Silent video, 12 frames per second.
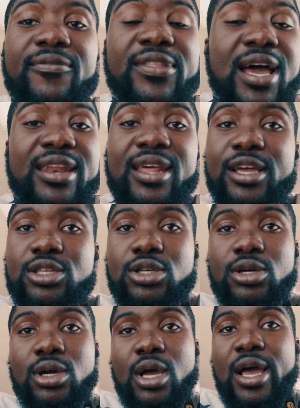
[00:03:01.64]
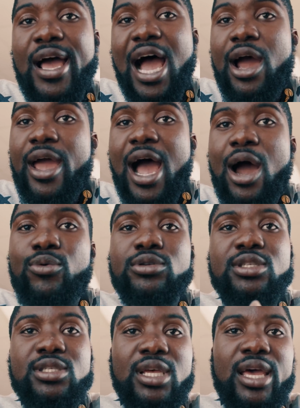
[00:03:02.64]
of that nature, I
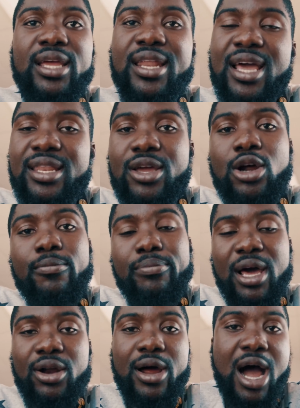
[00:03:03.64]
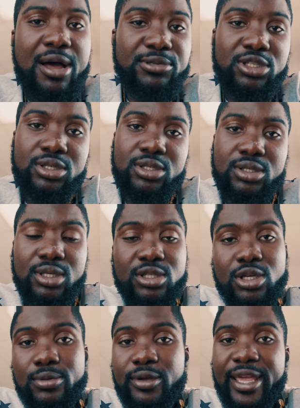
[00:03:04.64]
would say that there are better options in
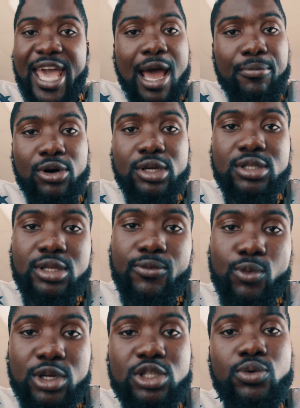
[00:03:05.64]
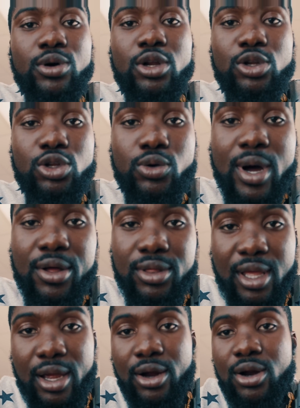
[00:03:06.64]
terms of cameras and what you want to do out
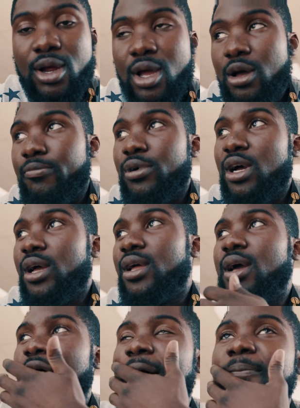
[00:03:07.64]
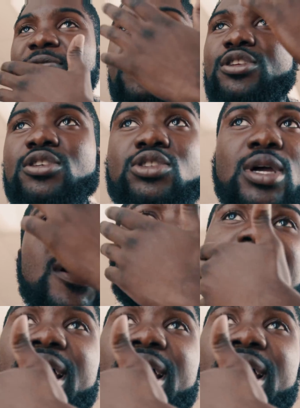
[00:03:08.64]
there. But if you're just trying to,